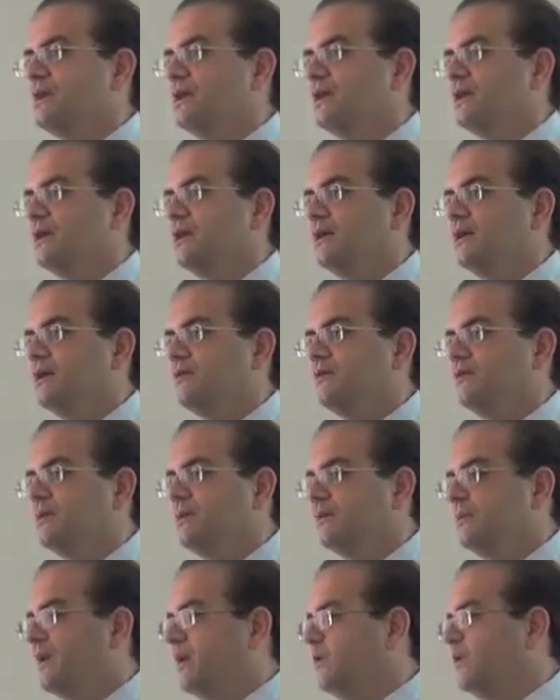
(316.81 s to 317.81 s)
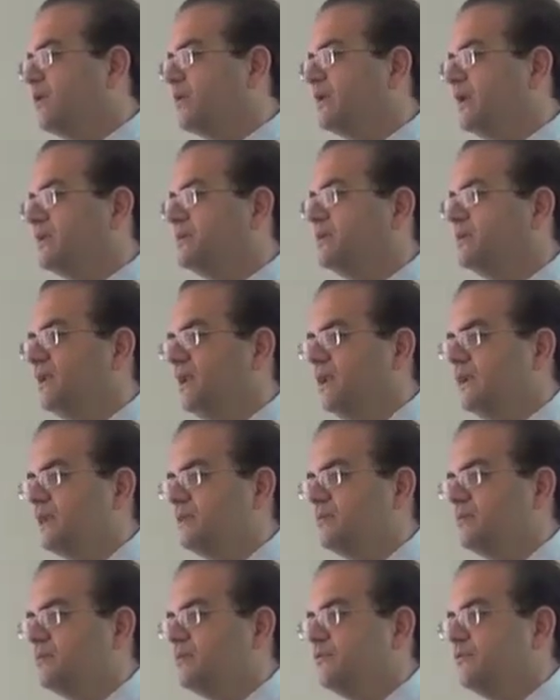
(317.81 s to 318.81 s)
I've been a Bio
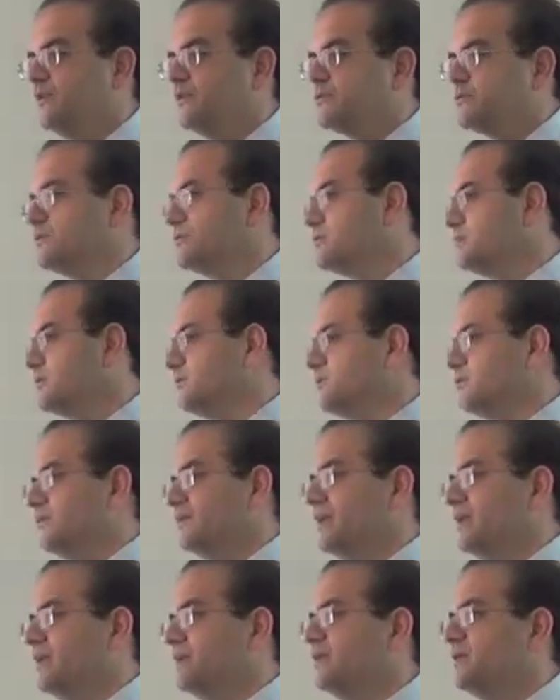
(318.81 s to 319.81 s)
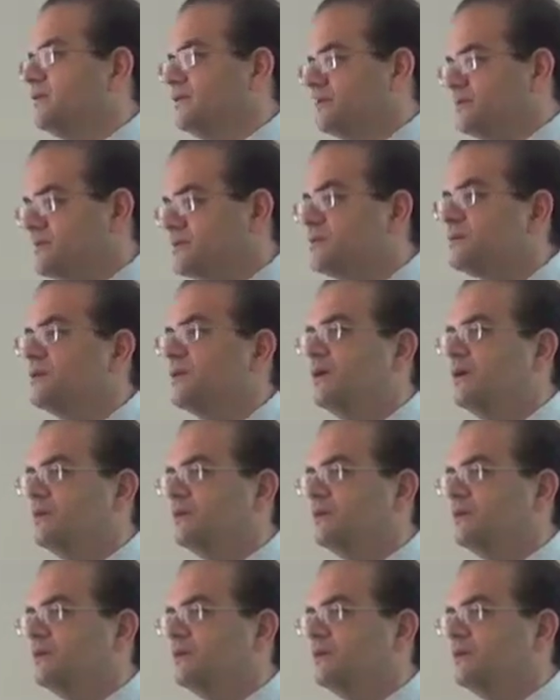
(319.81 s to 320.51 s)
199 professor for many years.